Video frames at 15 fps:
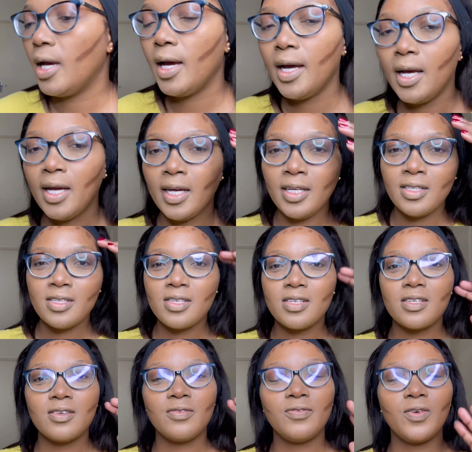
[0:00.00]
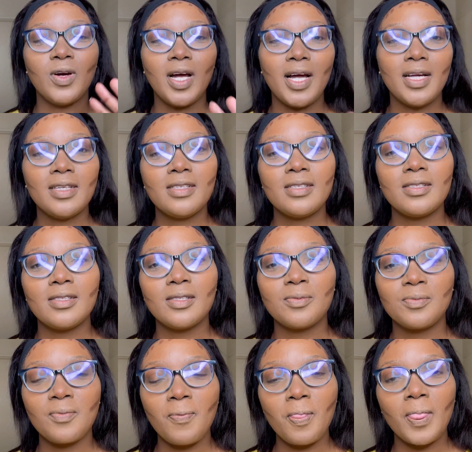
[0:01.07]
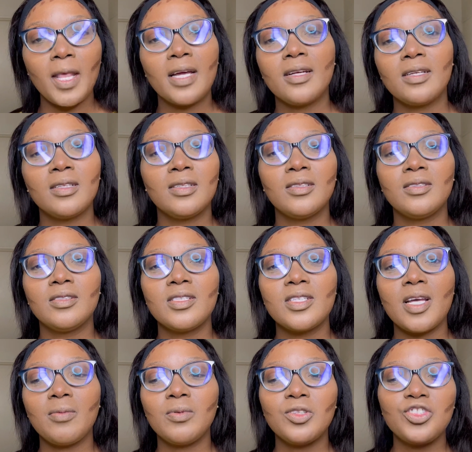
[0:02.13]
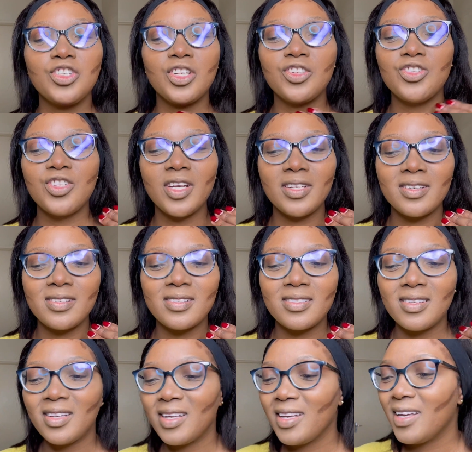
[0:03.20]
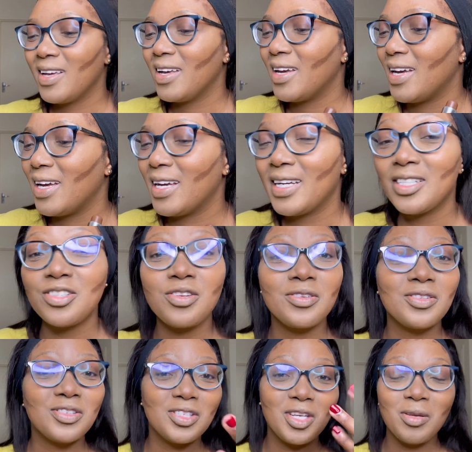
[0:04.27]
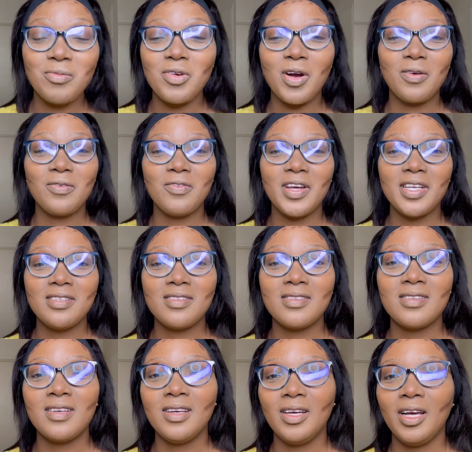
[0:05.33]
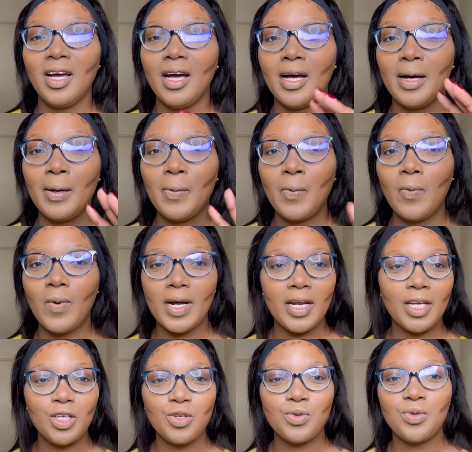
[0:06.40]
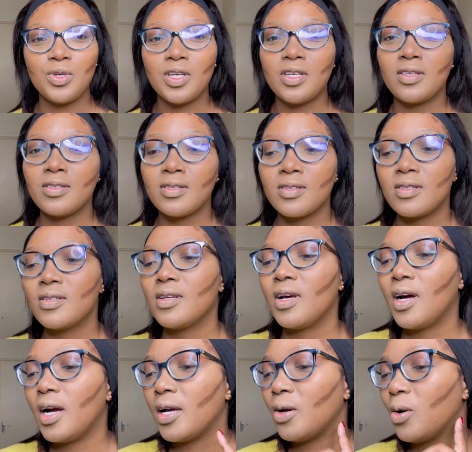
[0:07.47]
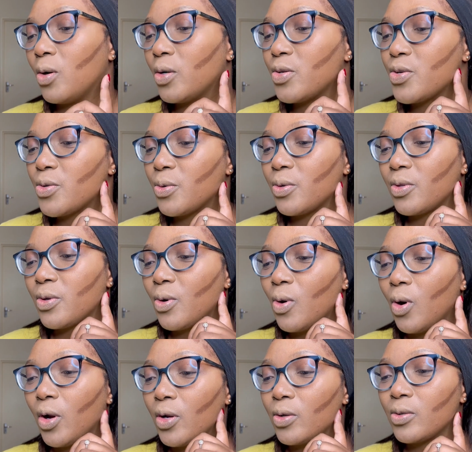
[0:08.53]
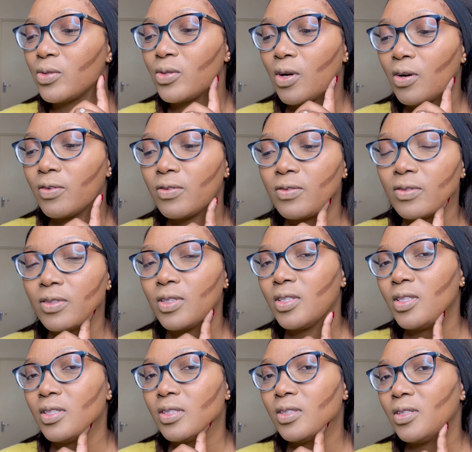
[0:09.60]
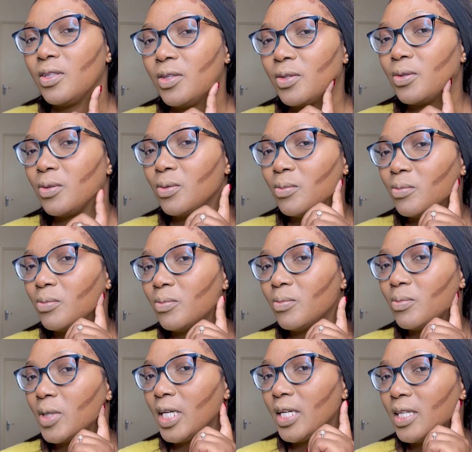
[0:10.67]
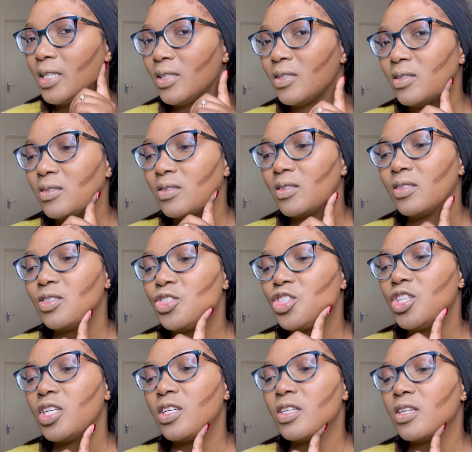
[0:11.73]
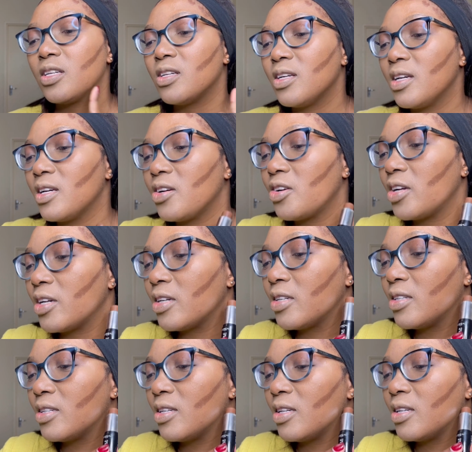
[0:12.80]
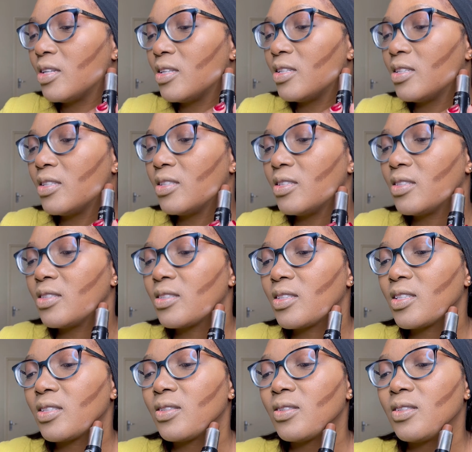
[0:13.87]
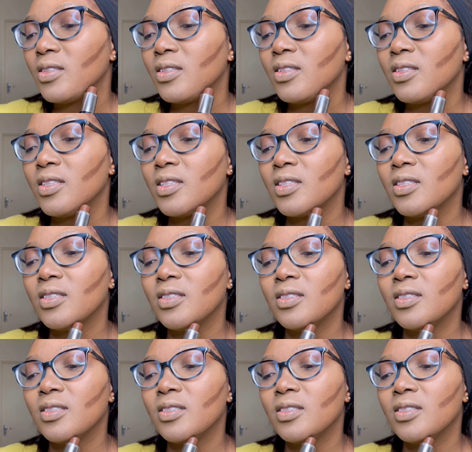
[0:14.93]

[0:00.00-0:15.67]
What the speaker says: and for us double chin chicks and team round face, what I do is I contour the hollows of, you know, my cheek area. So I go in here